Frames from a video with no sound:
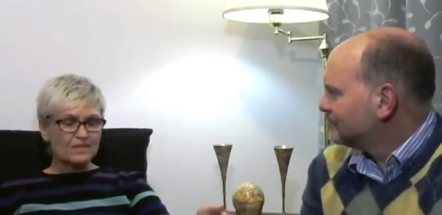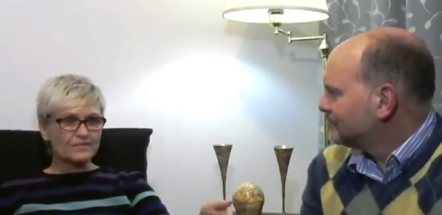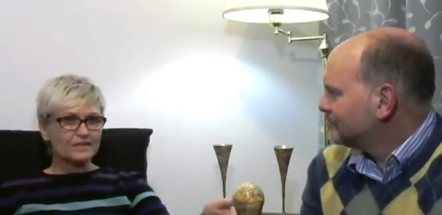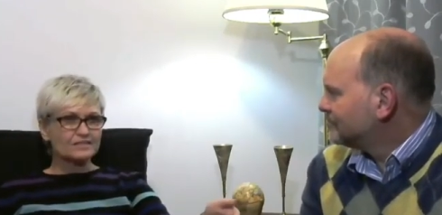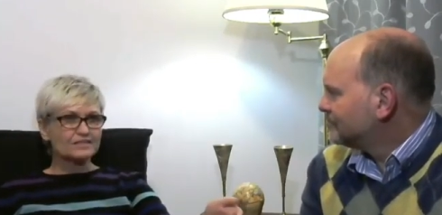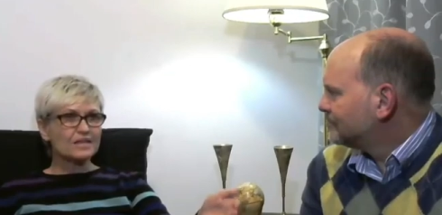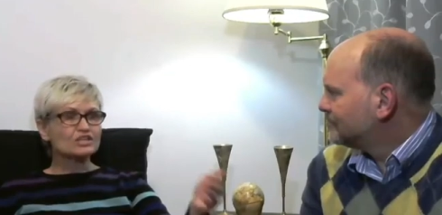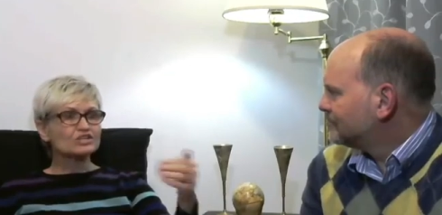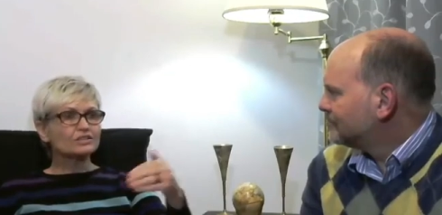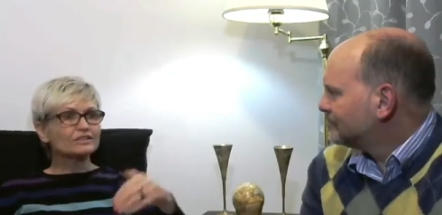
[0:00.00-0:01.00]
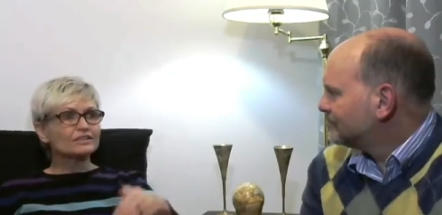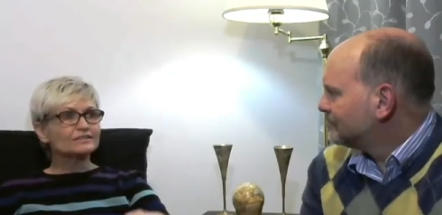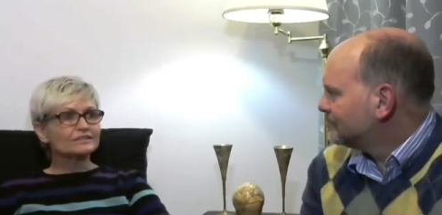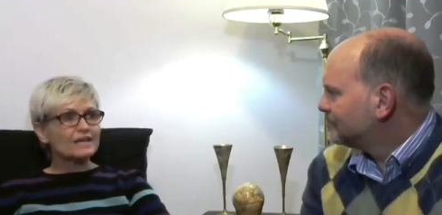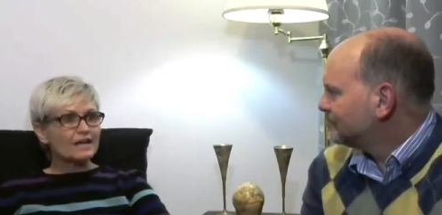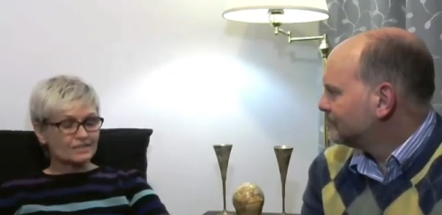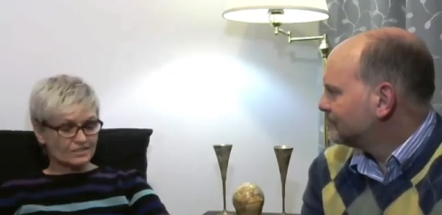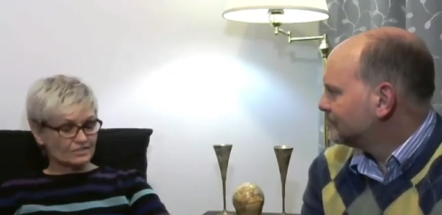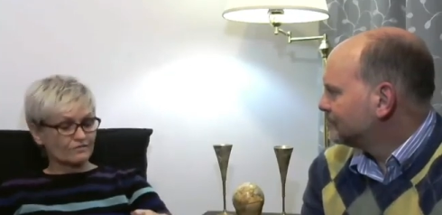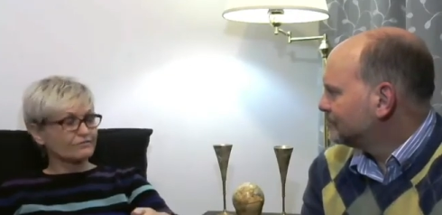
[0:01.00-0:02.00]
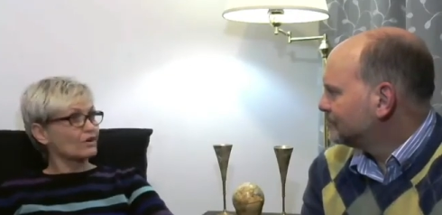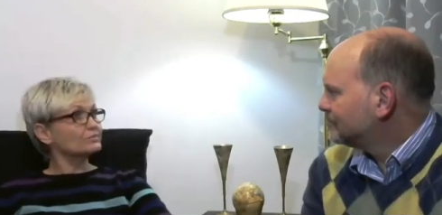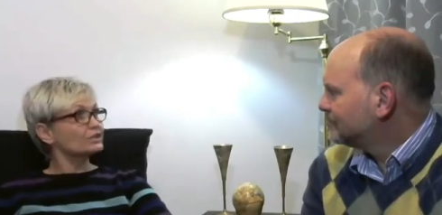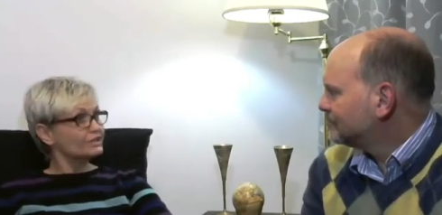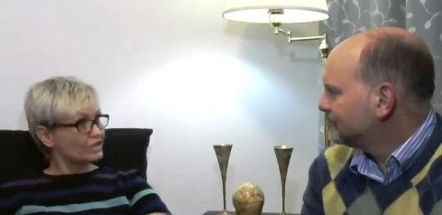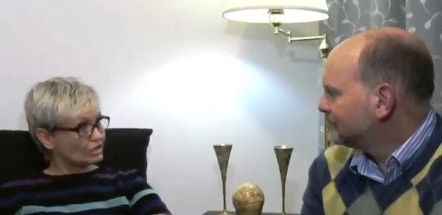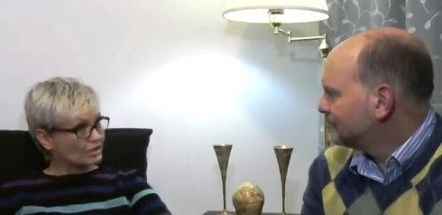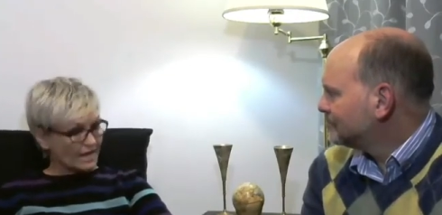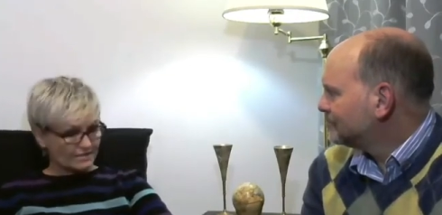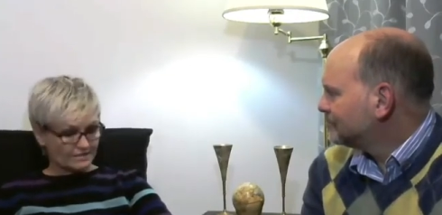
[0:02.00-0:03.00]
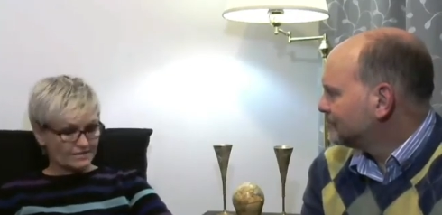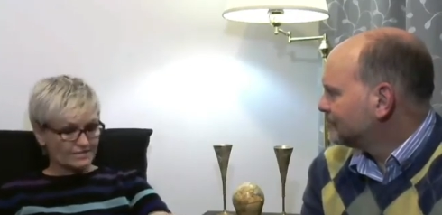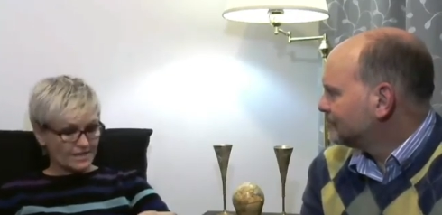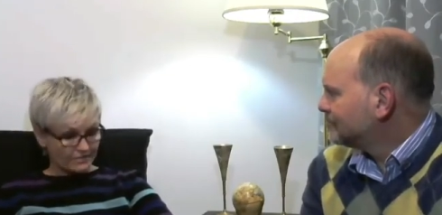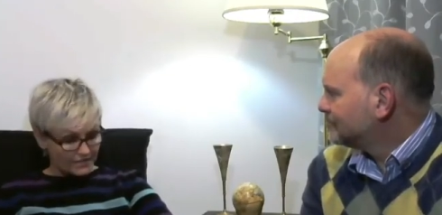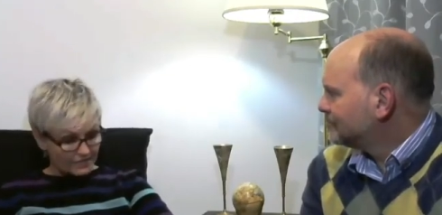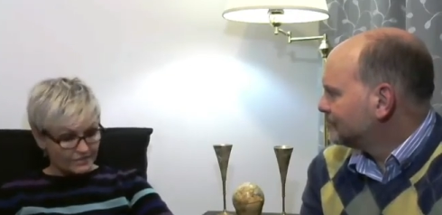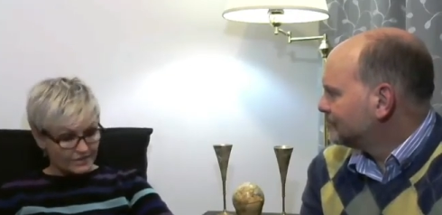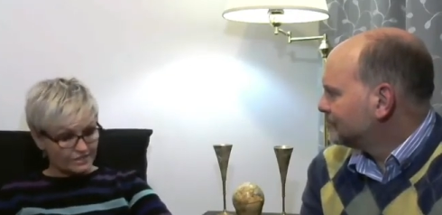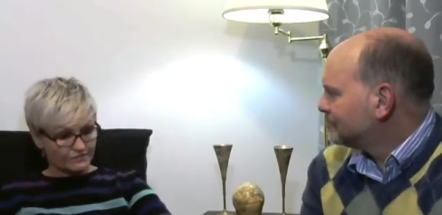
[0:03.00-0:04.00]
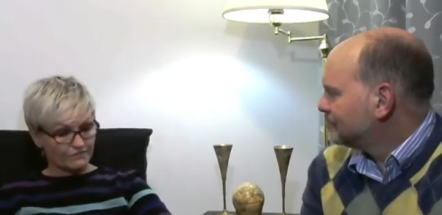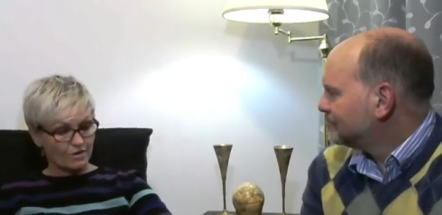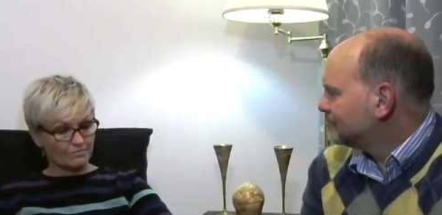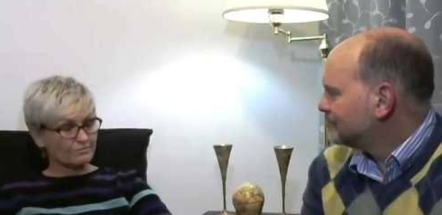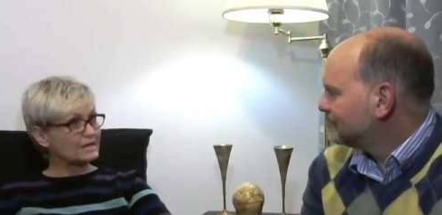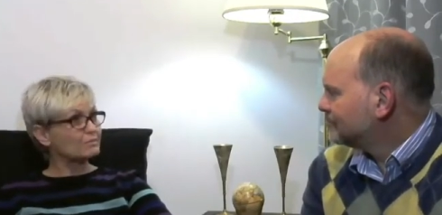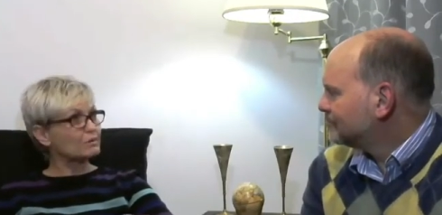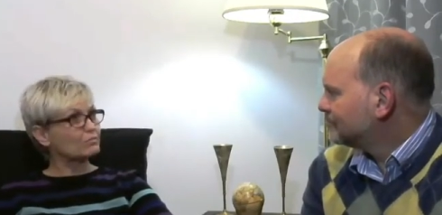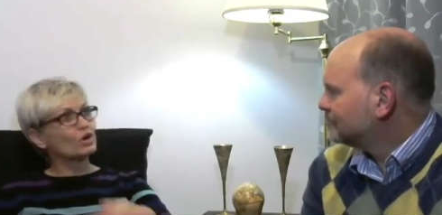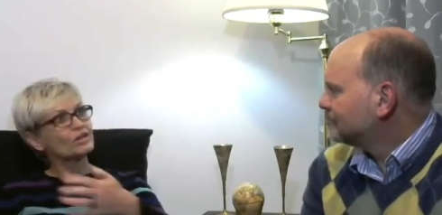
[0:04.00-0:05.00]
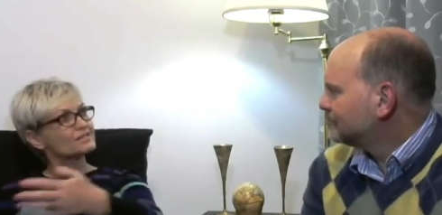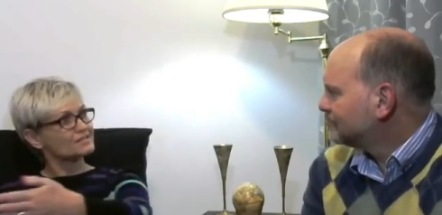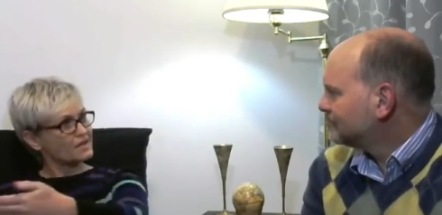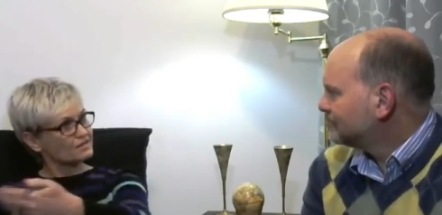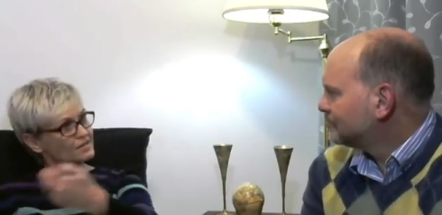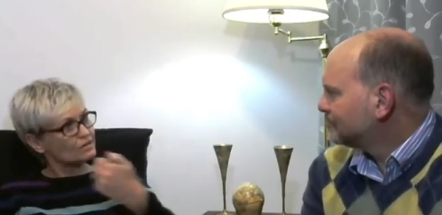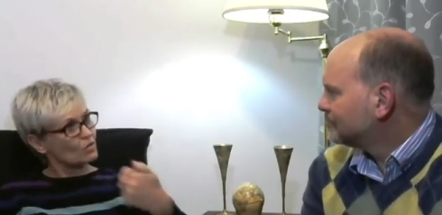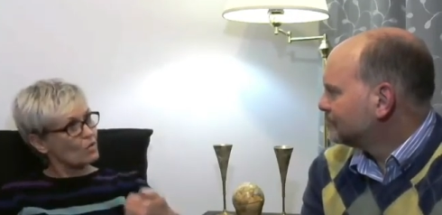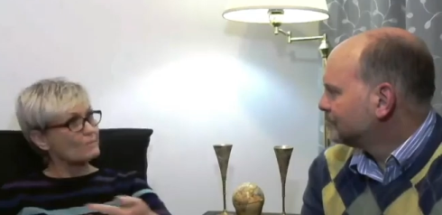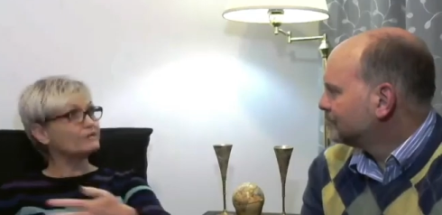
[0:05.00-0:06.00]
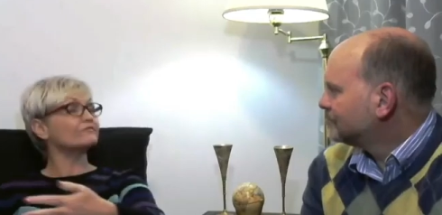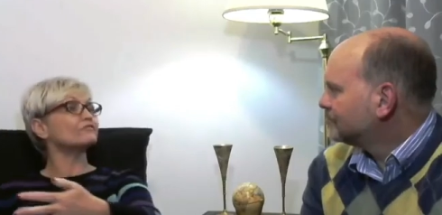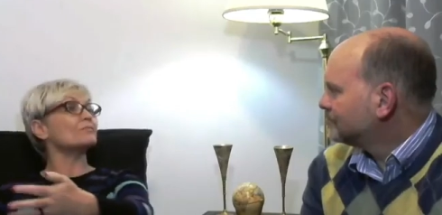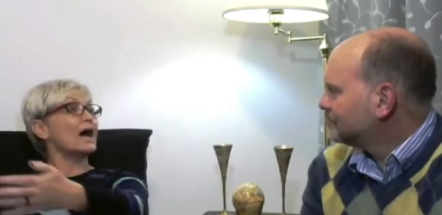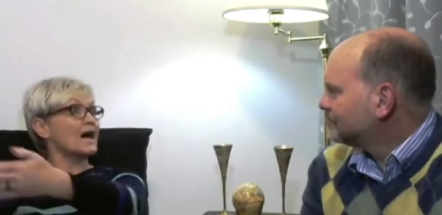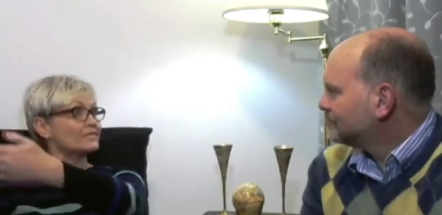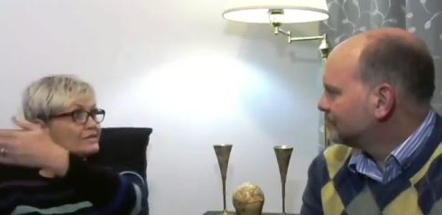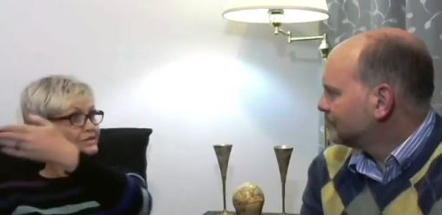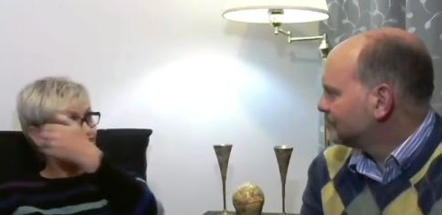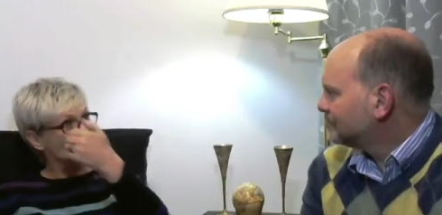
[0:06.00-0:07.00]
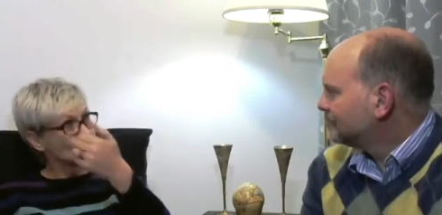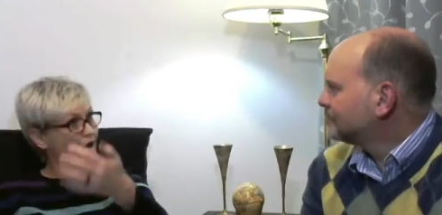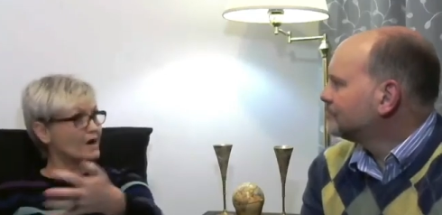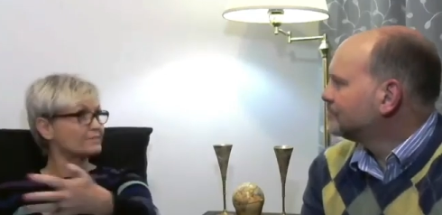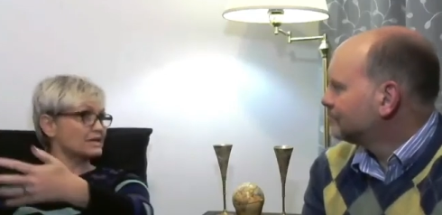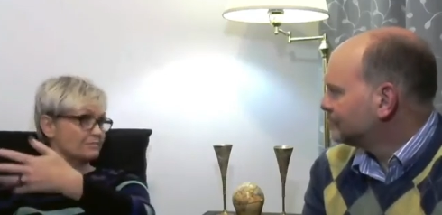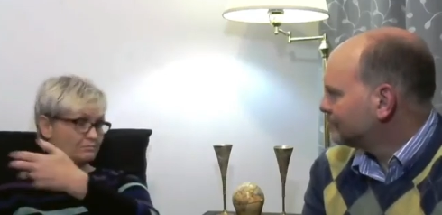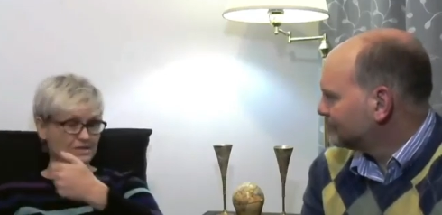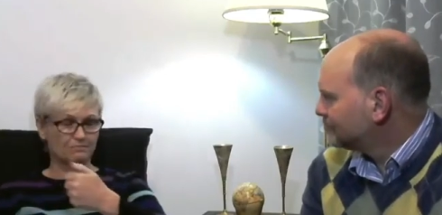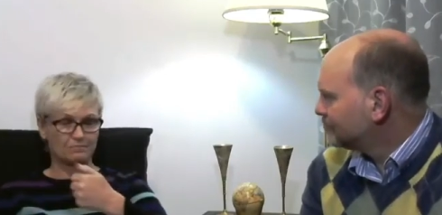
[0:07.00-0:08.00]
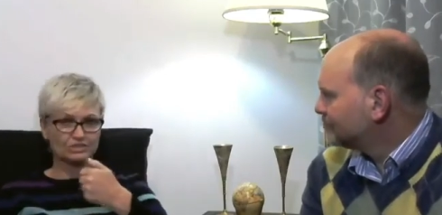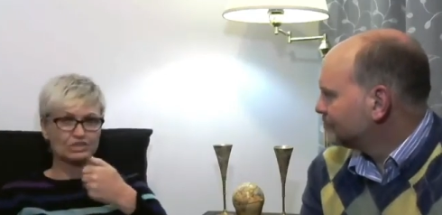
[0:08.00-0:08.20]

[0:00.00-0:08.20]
Speaker 1: the sexual attacks from the Nicolaitans and then this from William and Balak sending the women from other tribes and peoples